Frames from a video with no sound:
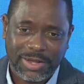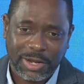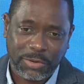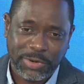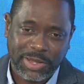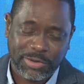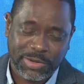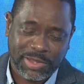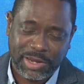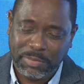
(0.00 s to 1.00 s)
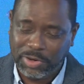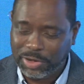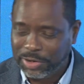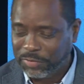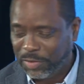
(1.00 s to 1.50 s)
I don't want to get you into any
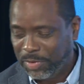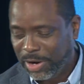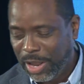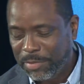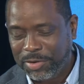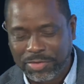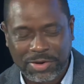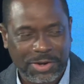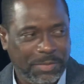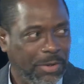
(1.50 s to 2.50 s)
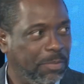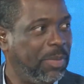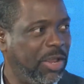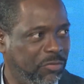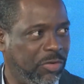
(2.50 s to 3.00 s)
political trouble here, I'm concerned about
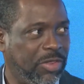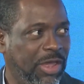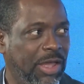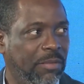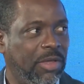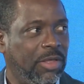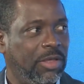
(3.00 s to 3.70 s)
Petrojam,